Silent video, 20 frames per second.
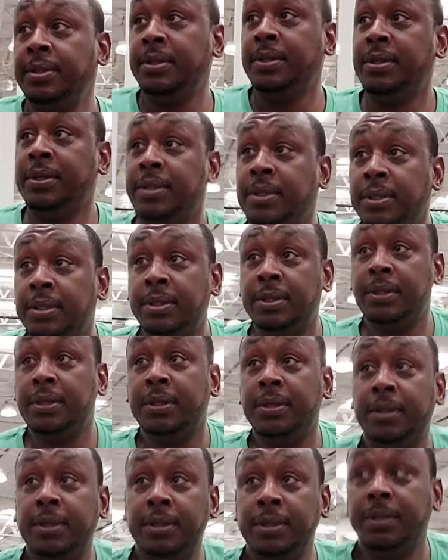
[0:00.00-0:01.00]
We need to
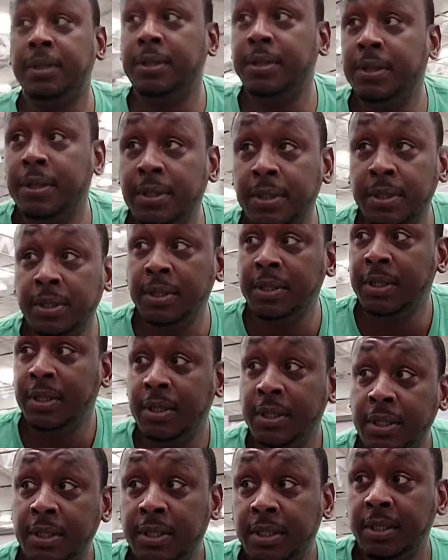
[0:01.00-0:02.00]
throw those
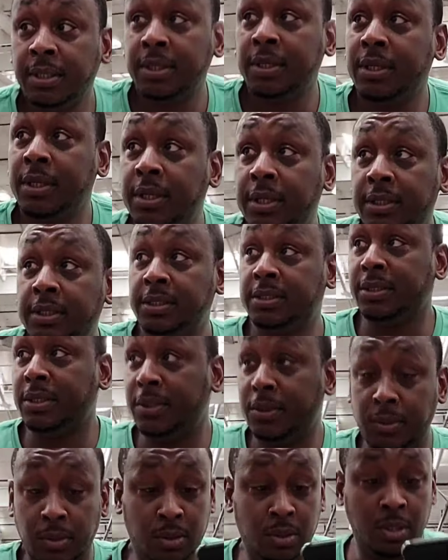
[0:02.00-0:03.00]
enchiladas
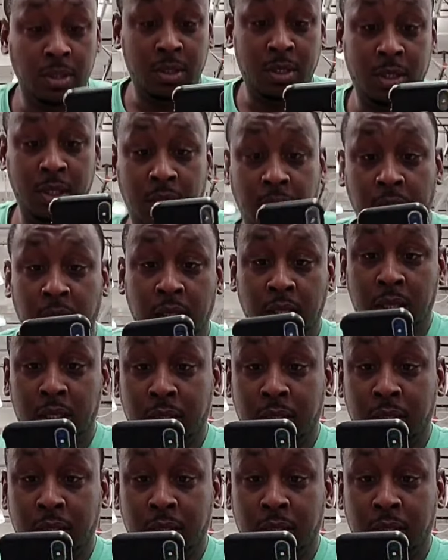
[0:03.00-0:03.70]
away.